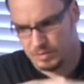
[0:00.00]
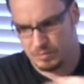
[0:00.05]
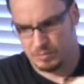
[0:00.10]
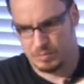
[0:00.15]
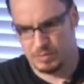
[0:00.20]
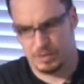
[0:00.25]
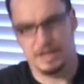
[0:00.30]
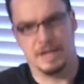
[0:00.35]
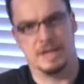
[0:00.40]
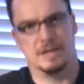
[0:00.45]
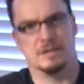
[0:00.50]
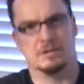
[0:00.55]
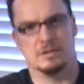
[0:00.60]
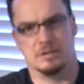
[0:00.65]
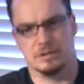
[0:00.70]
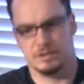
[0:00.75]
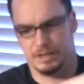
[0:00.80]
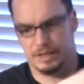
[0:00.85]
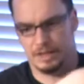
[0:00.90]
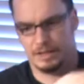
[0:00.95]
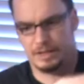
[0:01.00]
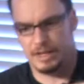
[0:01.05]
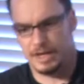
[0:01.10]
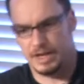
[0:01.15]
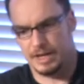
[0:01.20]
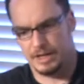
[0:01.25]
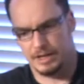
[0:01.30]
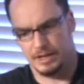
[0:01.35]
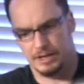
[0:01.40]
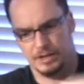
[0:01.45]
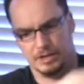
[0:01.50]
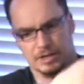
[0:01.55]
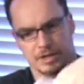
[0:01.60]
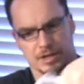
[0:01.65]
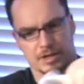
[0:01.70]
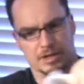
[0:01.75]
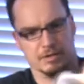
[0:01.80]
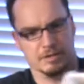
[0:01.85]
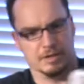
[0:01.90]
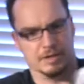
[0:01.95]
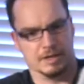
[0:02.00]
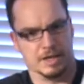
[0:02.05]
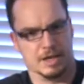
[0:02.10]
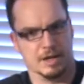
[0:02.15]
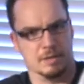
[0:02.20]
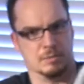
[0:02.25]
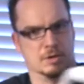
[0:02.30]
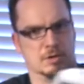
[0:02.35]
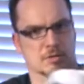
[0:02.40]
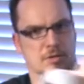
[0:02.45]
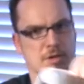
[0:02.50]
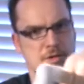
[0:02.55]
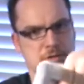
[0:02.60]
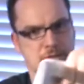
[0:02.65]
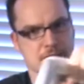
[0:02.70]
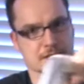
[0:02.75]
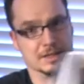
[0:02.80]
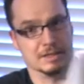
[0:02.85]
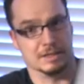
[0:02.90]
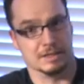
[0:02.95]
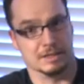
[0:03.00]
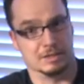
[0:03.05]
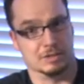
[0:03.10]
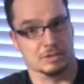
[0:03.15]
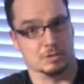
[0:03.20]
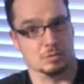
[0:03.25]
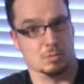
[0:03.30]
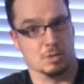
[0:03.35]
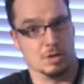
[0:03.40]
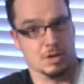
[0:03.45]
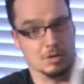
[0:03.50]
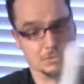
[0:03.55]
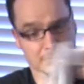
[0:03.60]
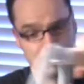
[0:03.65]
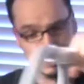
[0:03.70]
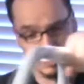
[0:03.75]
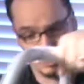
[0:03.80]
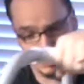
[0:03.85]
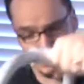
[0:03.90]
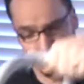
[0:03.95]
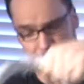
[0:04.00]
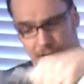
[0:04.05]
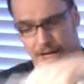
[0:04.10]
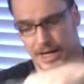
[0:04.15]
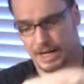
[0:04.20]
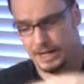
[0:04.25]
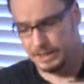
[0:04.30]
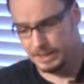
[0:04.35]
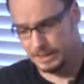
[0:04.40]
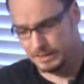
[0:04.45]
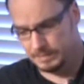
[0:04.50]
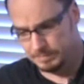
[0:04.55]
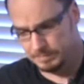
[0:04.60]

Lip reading: Put a handle on like that, and you can carry the camera around like this as well, which is quite handy.